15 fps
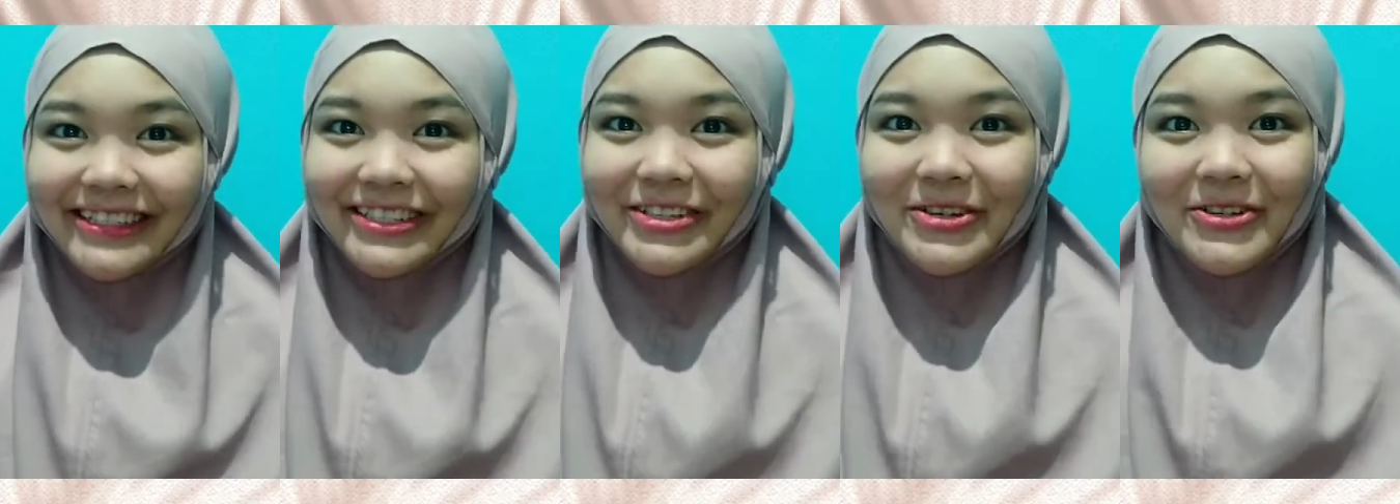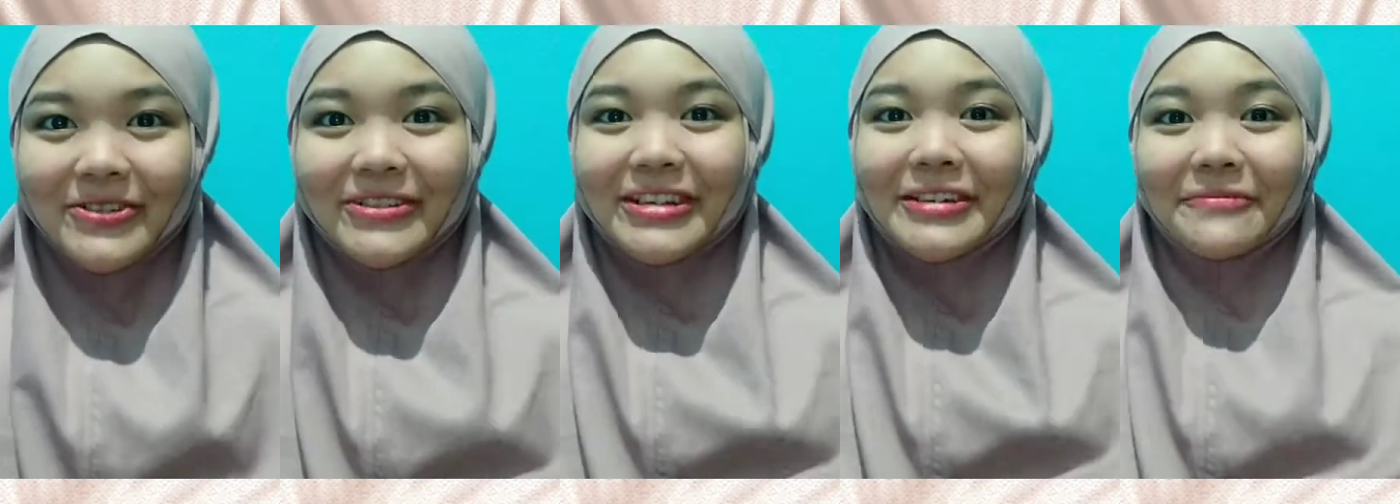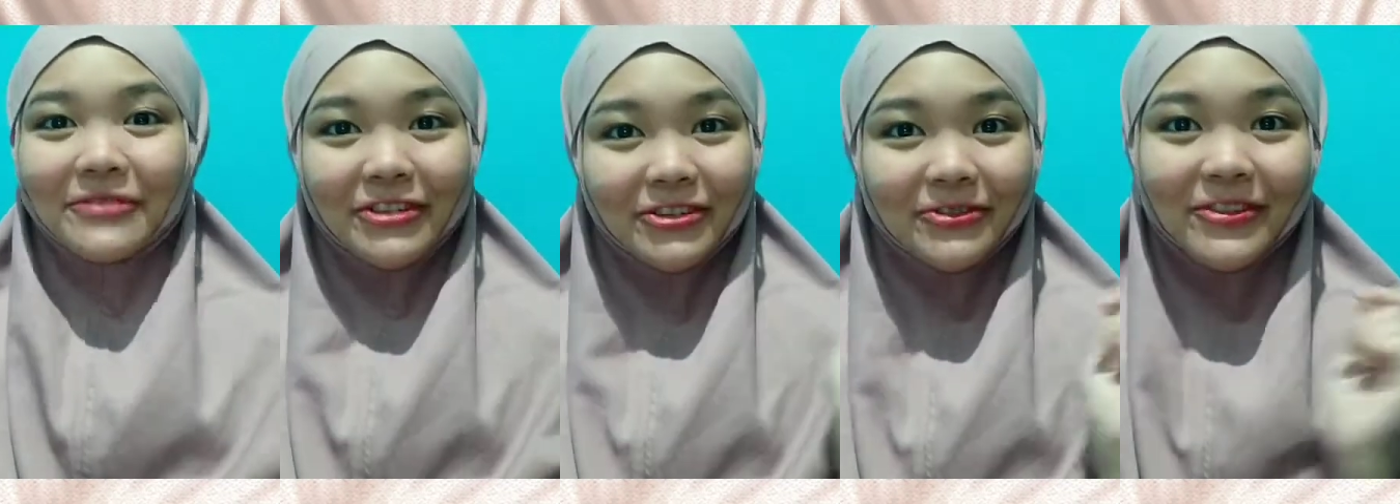So
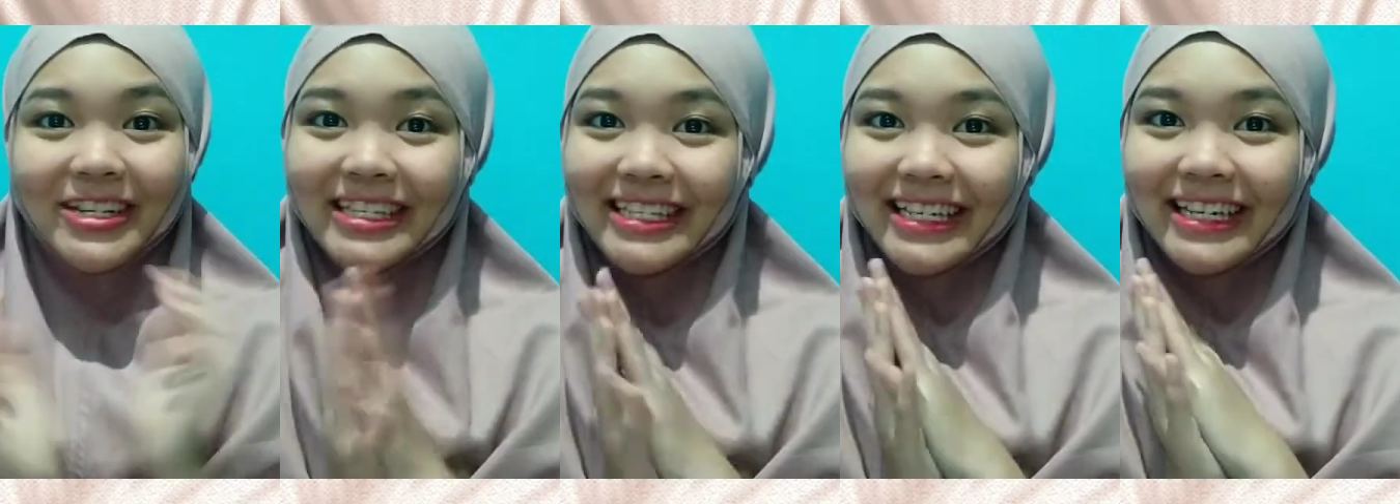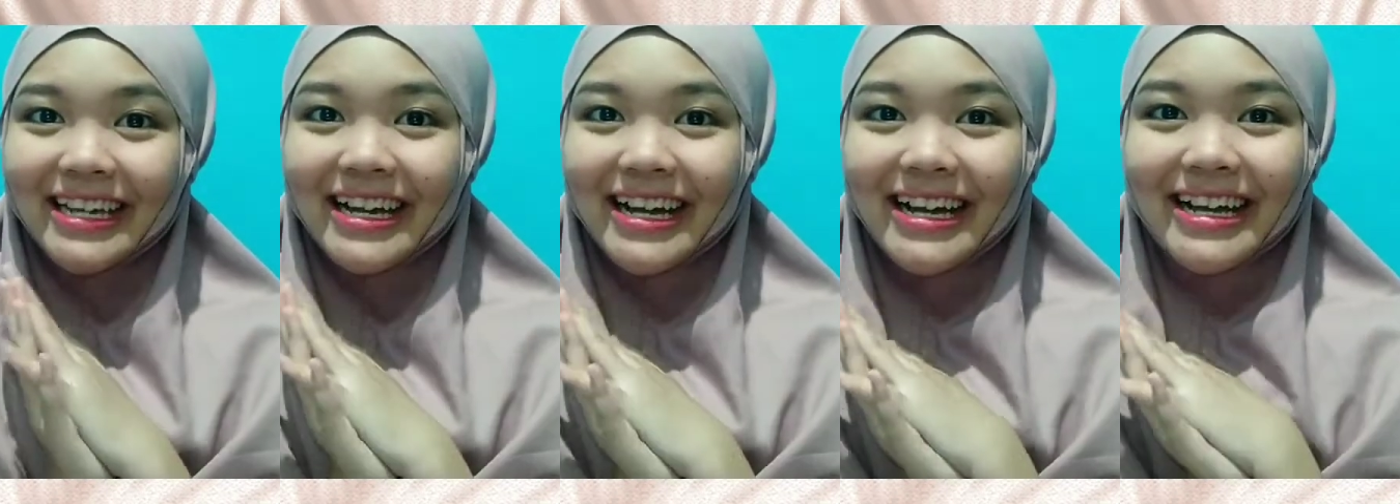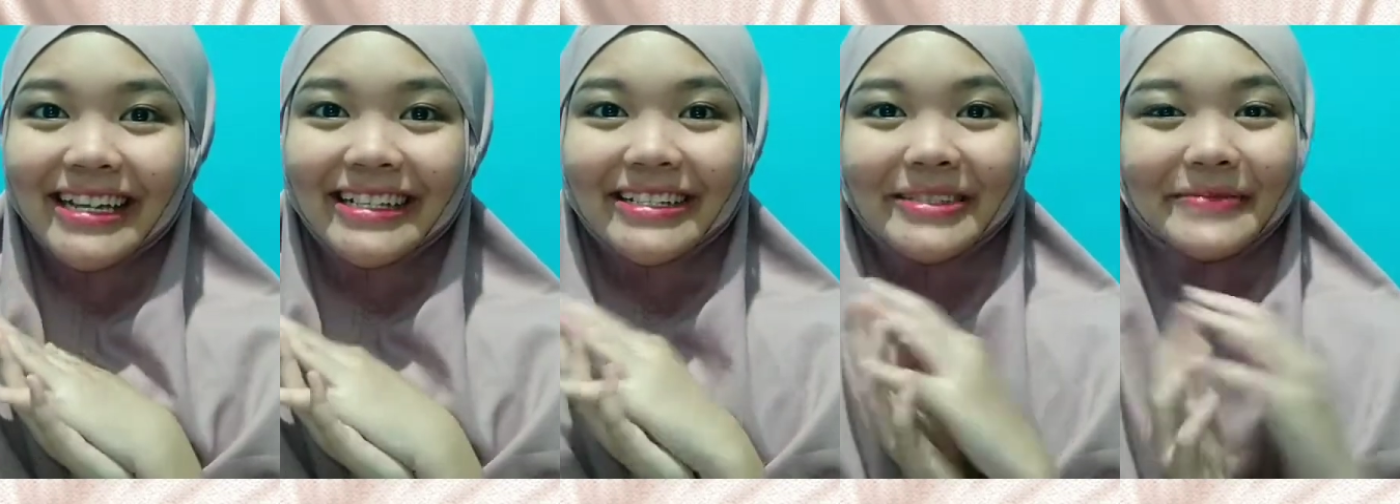keep on watching,
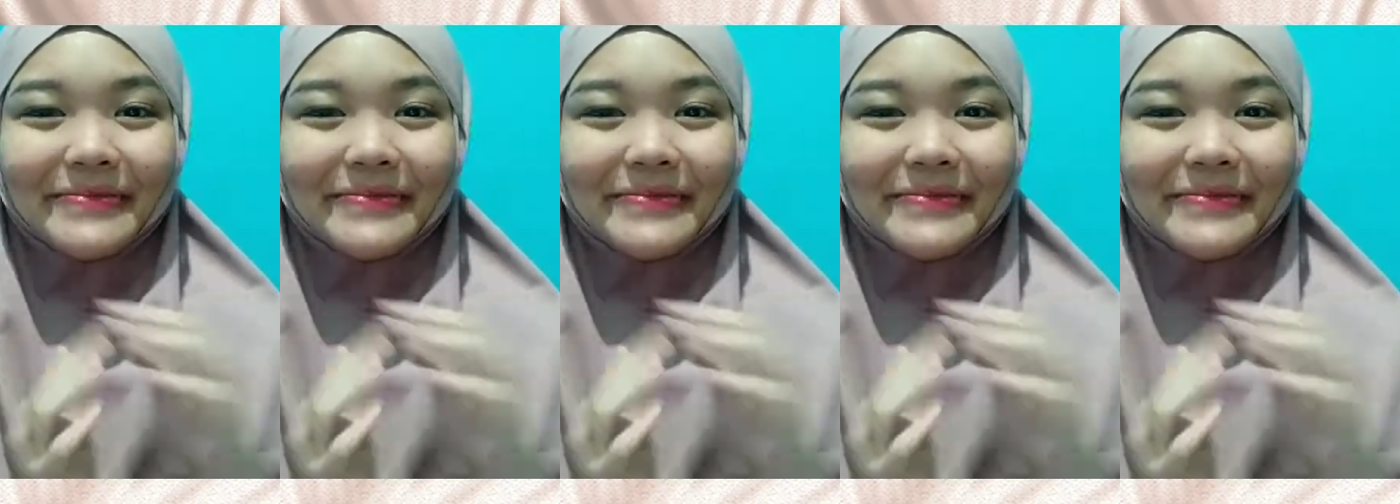guys.